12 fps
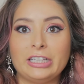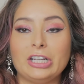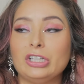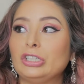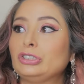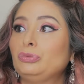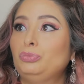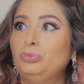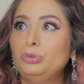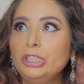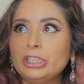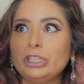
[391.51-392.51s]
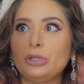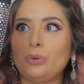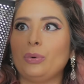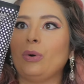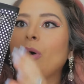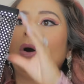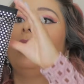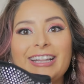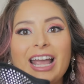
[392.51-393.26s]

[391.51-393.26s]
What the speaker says: They looked really cool.